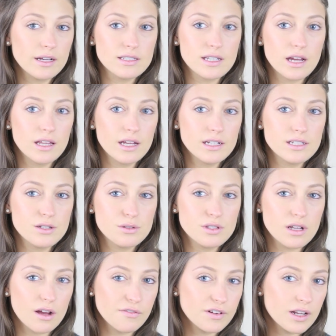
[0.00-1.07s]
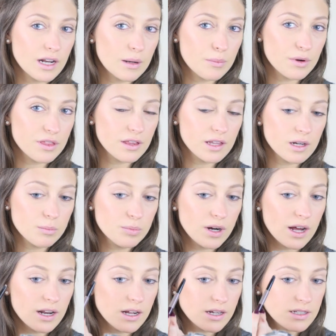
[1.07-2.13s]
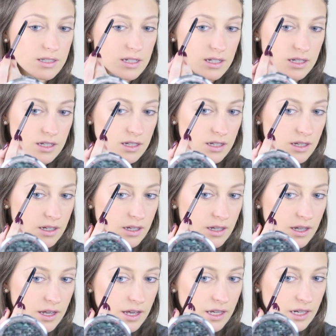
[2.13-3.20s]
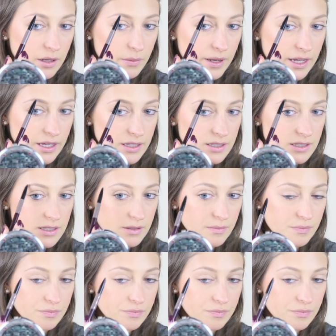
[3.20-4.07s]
because I like to soften it up with a little product anyways.